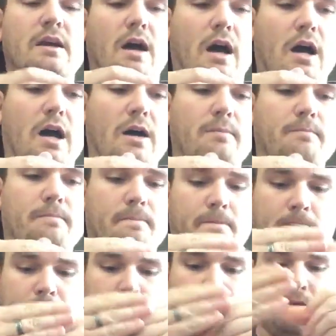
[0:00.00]
um,
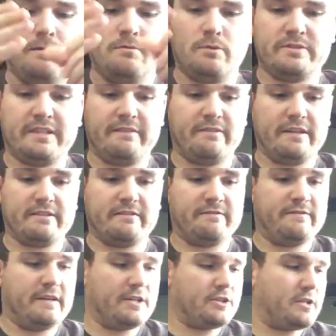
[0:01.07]
what they like to
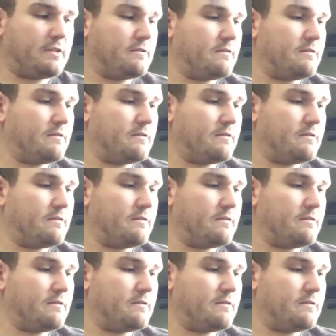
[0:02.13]
fish. And